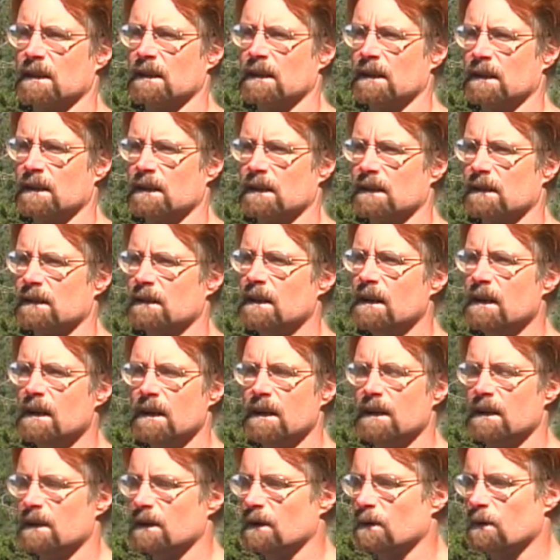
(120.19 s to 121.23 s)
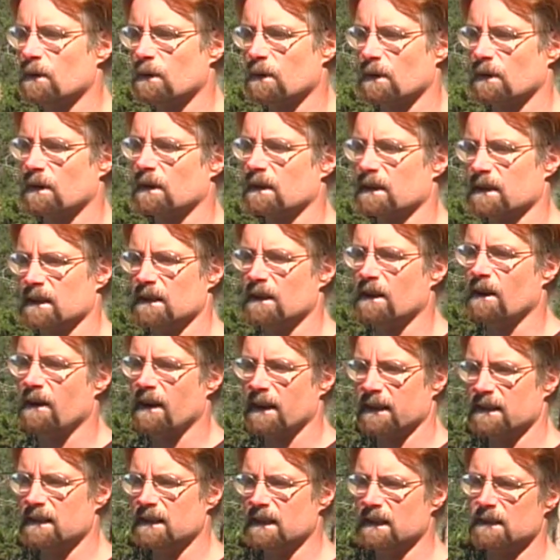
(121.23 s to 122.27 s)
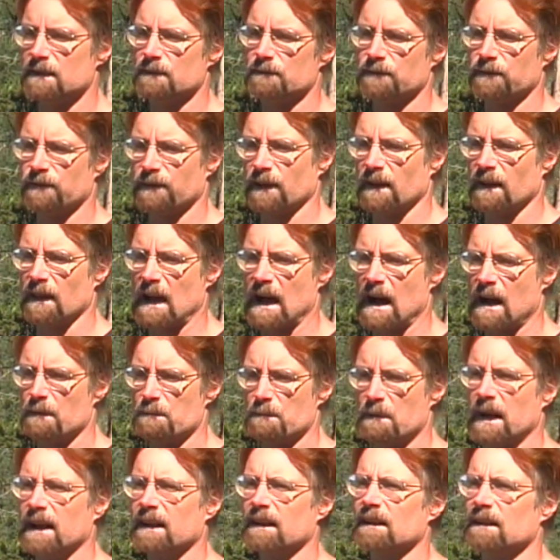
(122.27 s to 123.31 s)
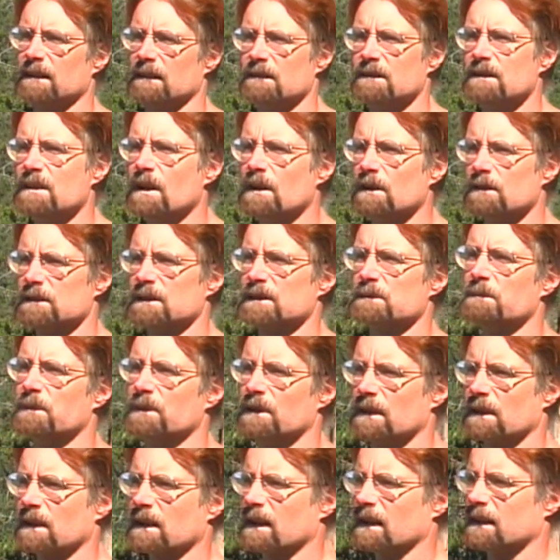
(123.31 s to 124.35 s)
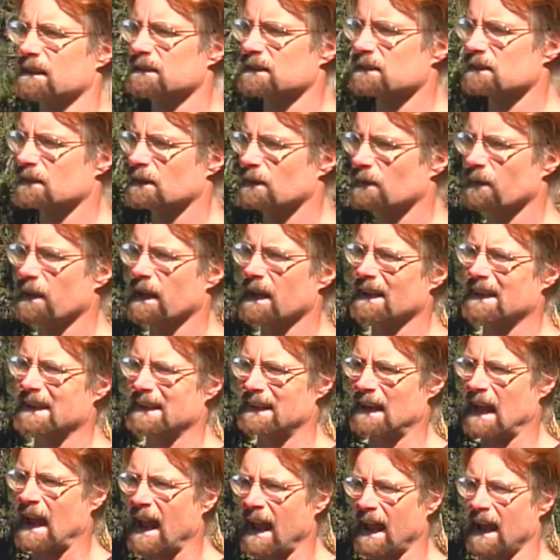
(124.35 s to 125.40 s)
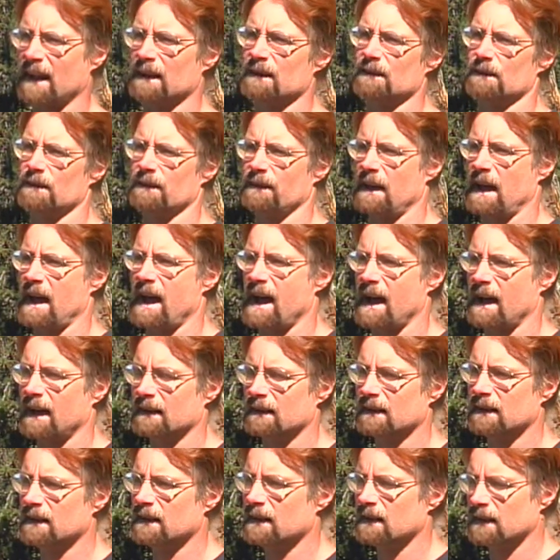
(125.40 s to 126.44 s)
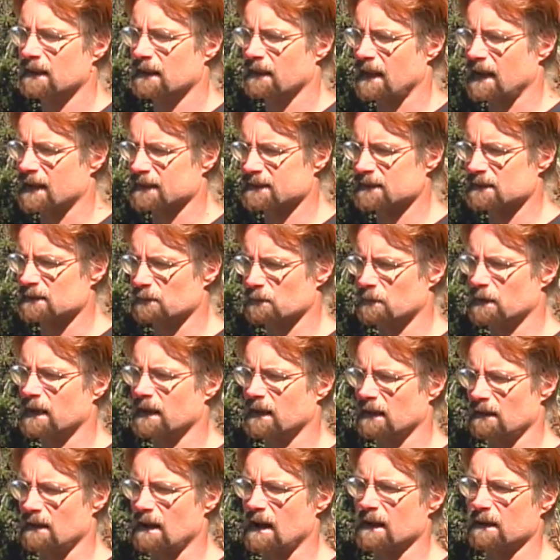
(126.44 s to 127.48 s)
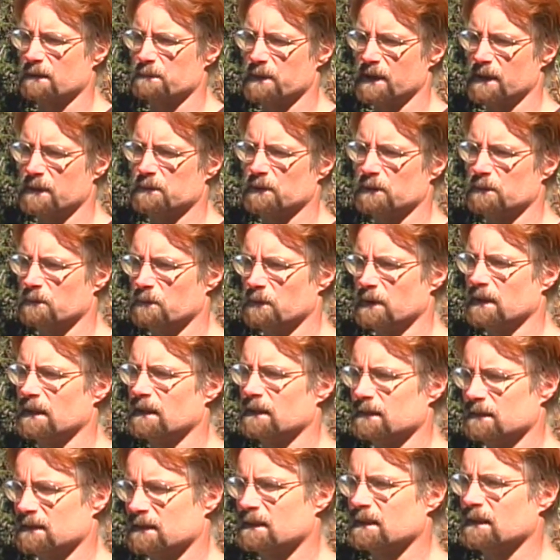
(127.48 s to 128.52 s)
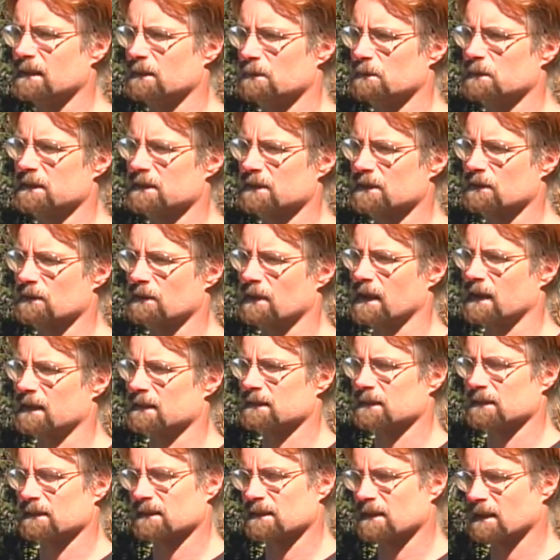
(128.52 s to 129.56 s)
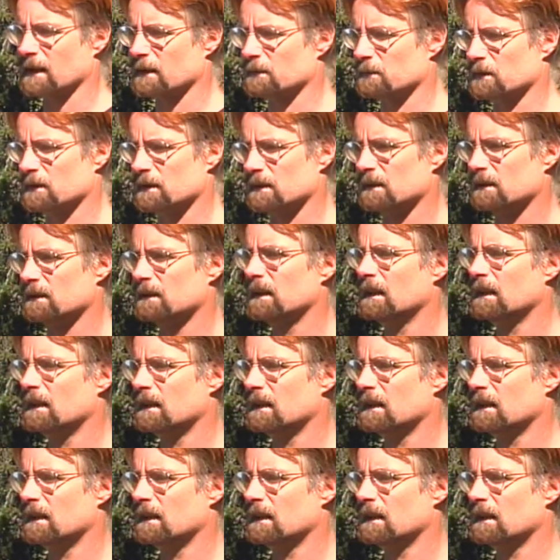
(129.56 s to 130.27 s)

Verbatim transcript: here or you know i need to fill out my little notes book and so they can handle that that's the way a lot of people will deal with stress is they will